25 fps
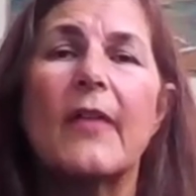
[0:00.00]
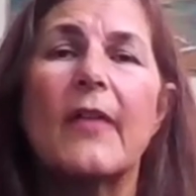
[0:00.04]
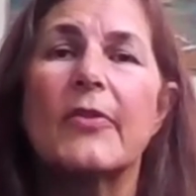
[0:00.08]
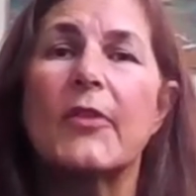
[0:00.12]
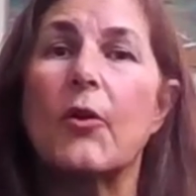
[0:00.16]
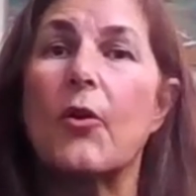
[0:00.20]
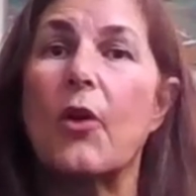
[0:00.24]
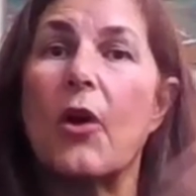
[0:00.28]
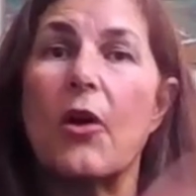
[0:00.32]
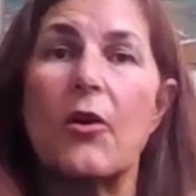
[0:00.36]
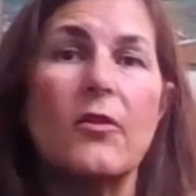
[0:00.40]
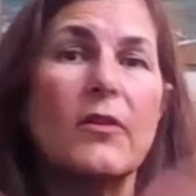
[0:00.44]

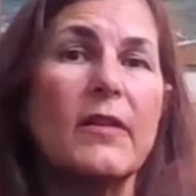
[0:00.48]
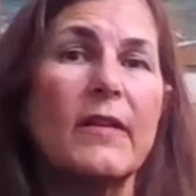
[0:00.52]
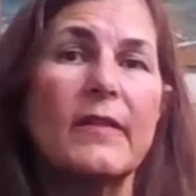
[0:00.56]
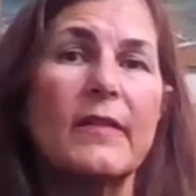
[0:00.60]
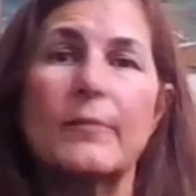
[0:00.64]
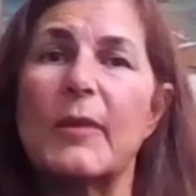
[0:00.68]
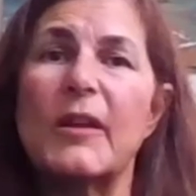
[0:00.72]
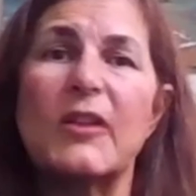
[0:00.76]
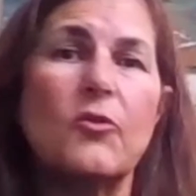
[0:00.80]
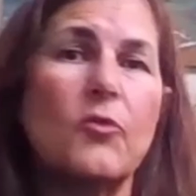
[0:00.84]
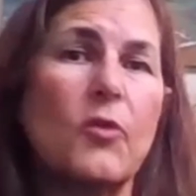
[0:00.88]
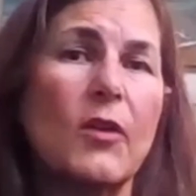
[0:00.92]
there aren't as
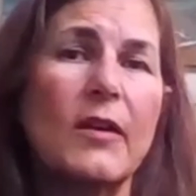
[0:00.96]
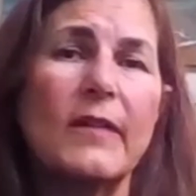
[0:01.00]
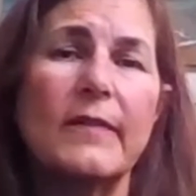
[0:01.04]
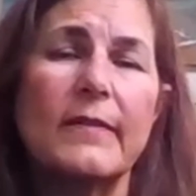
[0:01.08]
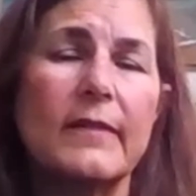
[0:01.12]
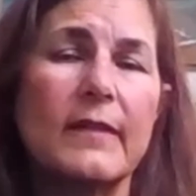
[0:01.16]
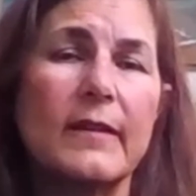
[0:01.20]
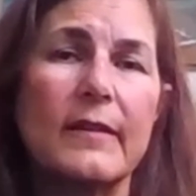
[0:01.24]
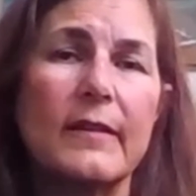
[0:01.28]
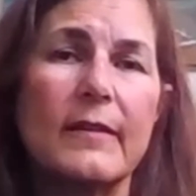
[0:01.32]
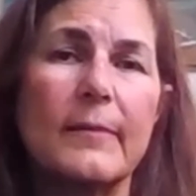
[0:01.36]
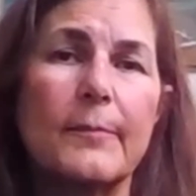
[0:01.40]
many
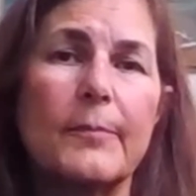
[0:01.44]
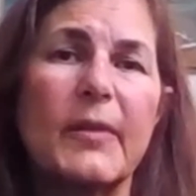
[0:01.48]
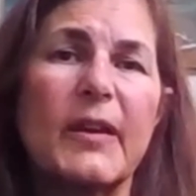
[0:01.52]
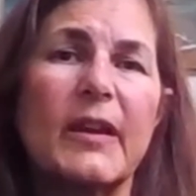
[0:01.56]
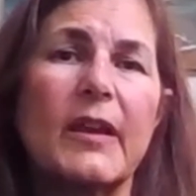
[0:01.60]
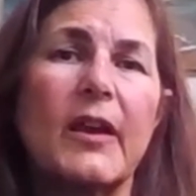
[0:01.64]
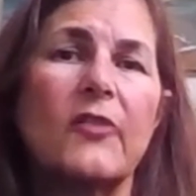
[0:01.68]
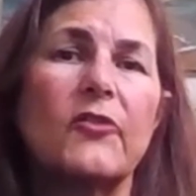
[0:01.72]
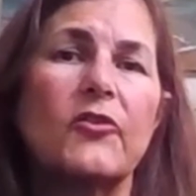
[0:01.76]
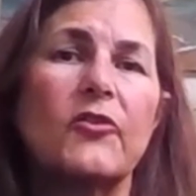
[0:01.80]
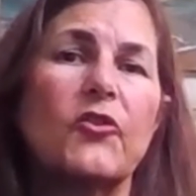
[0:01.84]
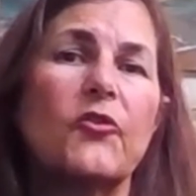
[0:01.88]
crises
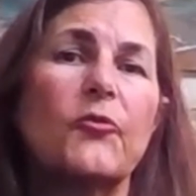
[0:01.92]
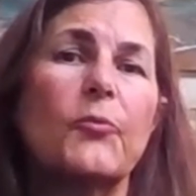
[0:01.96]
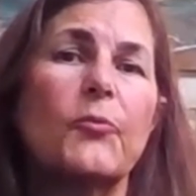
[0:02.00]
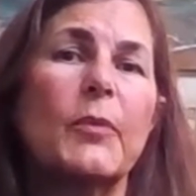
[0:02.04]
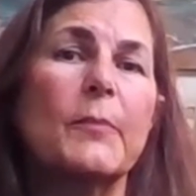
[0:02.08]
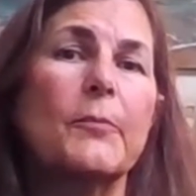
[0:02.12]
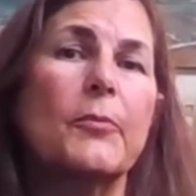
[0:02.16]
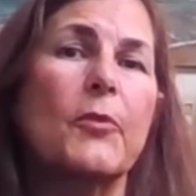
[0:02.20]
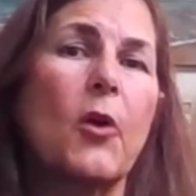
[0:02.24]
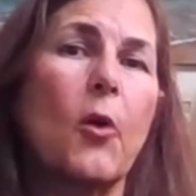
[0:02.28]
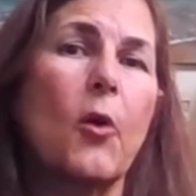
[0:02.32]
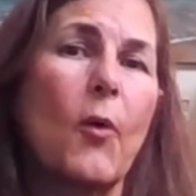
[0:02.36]
because you've
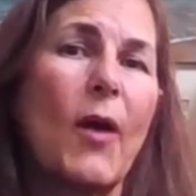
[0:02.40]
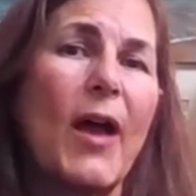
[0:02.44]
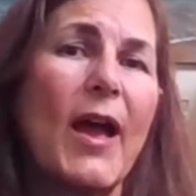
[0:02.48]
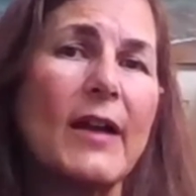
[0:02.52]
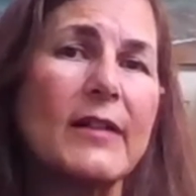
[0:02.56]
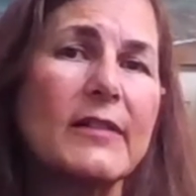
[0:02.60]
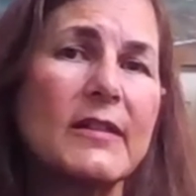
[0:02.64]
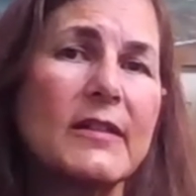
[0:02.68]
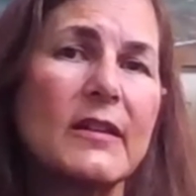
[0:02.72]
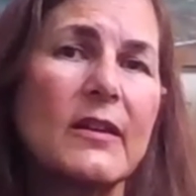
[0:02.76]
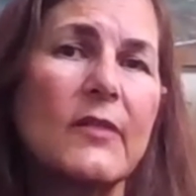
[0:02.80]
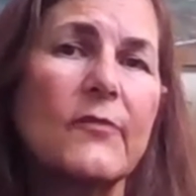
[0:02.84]
been
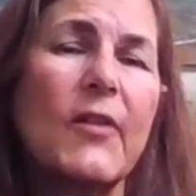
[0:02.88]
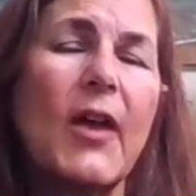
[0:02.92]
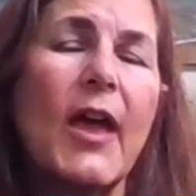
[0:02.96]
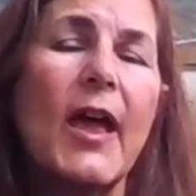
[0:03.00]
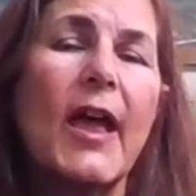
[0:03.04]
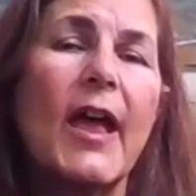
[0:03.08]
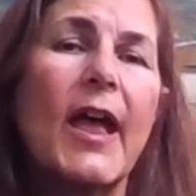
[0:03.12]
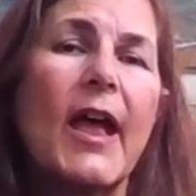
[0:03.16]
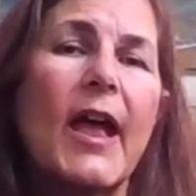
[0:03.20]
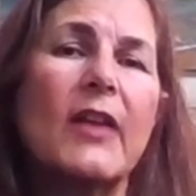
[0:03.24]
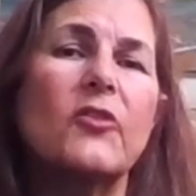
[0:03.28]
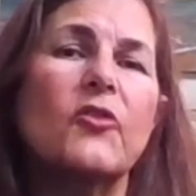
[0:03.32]
proactive
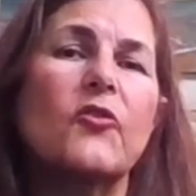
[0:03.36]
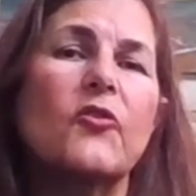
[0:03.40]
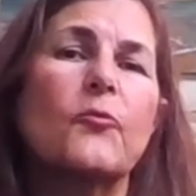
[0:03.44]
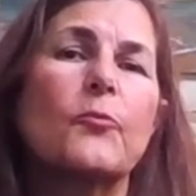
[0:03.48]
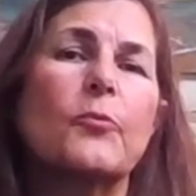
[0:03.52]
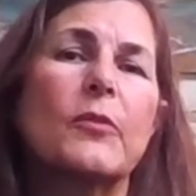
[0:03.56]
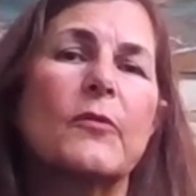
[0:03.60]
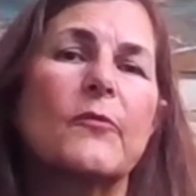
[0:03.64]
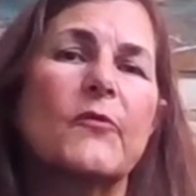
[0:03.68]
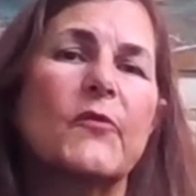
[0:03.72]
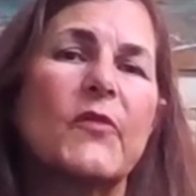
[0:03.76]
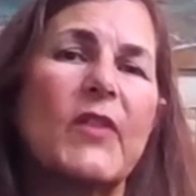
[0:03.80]
and you've
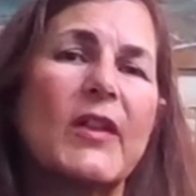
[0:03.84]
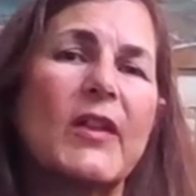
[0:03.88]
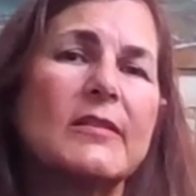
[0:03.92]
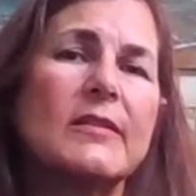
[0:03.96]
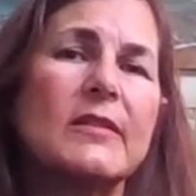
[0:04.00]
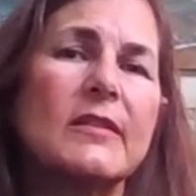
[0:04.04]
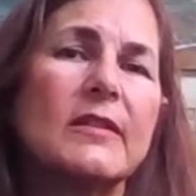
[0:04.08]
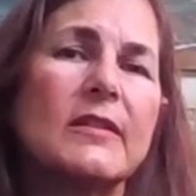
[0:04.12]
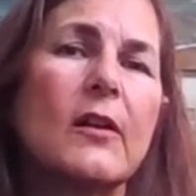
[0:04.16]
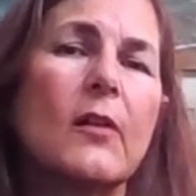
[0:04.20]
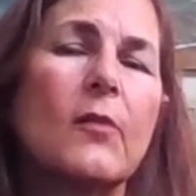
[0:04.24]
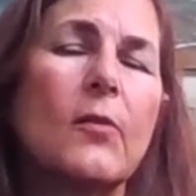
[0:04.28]

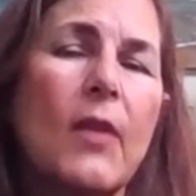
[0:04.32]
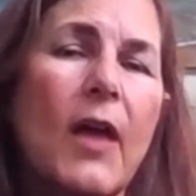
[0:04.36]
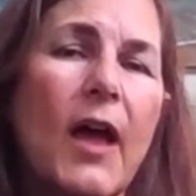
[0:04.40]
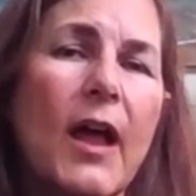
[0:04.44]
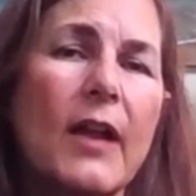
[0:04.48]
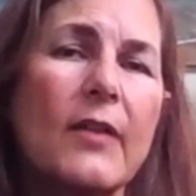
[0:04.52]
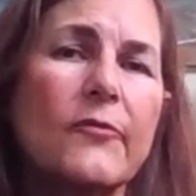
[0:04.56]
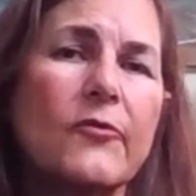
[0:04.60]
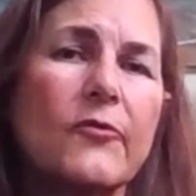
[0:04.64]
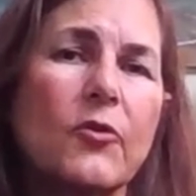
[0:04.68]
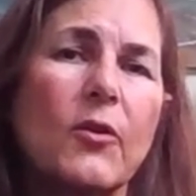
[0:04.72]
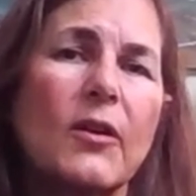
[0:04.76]
prevented a
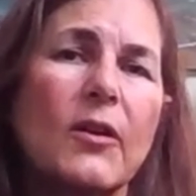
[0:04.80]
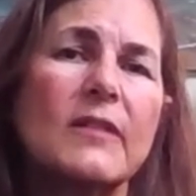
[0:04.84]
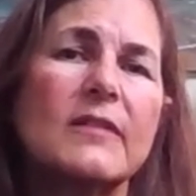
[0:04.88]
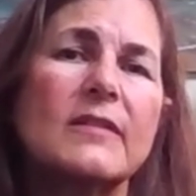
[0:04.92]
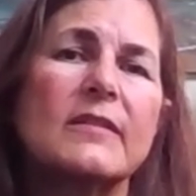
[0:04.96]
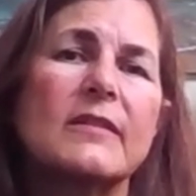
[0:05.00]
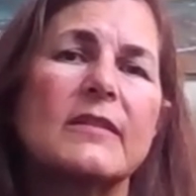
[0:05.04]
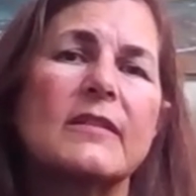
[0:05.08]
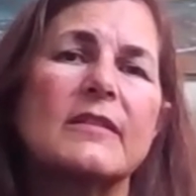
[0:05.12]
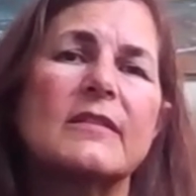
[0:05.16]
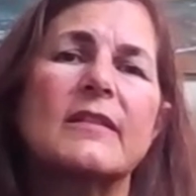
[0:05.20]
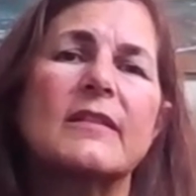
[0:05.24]
lot of
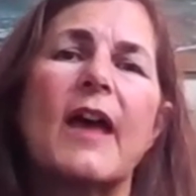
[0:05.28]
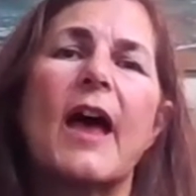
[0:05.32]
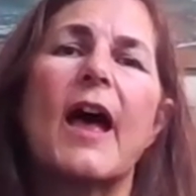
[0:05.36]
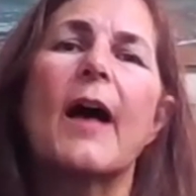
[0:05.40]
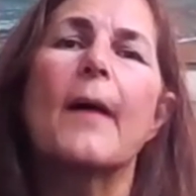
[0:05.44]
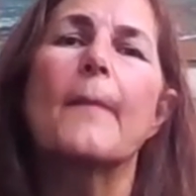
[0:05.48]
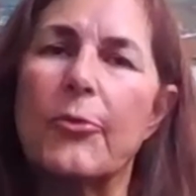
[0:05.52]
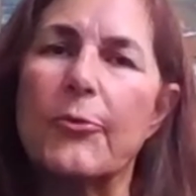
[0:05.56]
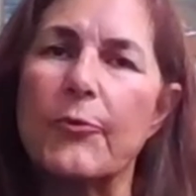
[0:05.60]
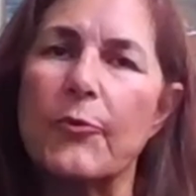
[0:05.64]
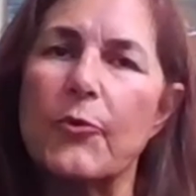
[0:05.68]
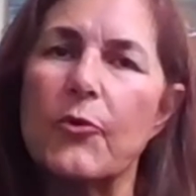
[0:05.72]
crises
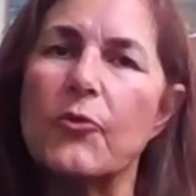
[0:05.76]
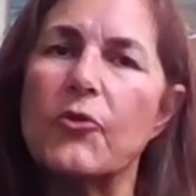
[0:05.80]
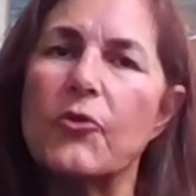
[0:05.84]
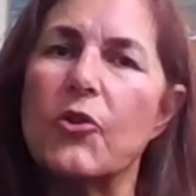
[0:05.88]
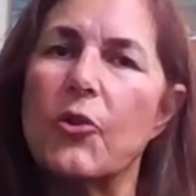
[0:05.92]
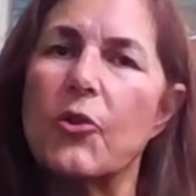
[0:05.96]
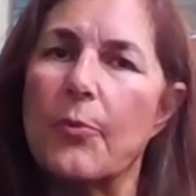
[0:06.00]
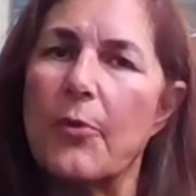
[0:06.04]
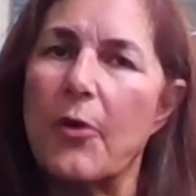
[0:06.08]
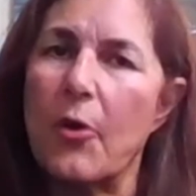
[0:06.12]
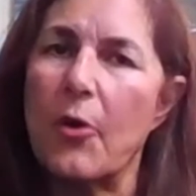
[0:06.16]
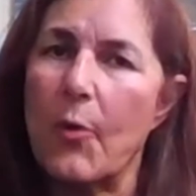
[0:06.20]
through
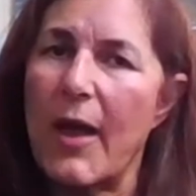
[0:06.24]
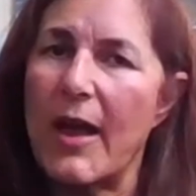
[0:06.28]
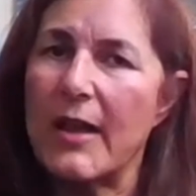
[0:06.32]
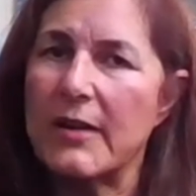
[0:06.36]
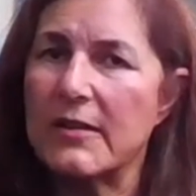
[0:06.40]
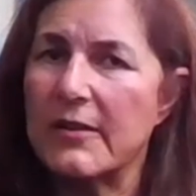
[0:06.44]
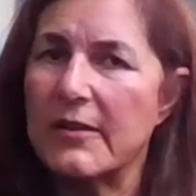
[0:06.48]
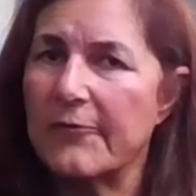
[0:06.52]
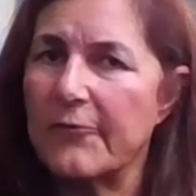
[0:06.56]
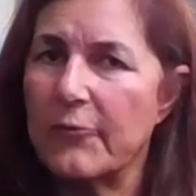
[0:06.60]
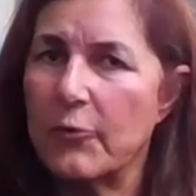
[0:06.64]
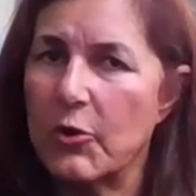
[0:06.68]
your
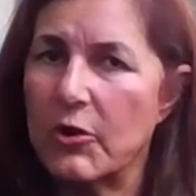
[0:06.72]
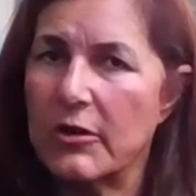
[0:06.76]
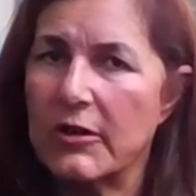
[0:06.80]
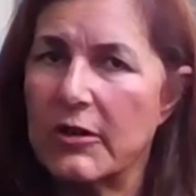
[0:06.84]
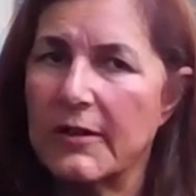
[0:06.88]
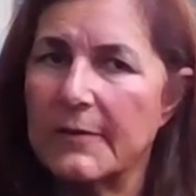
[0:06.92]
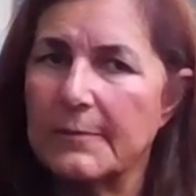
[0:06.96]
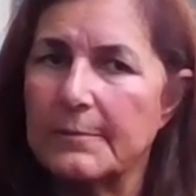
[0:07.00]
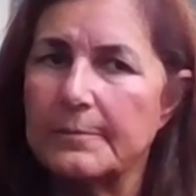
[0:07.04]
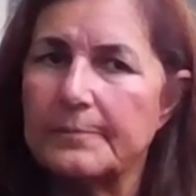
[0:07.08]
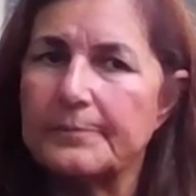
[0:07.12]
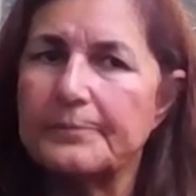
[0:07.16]
proactive work.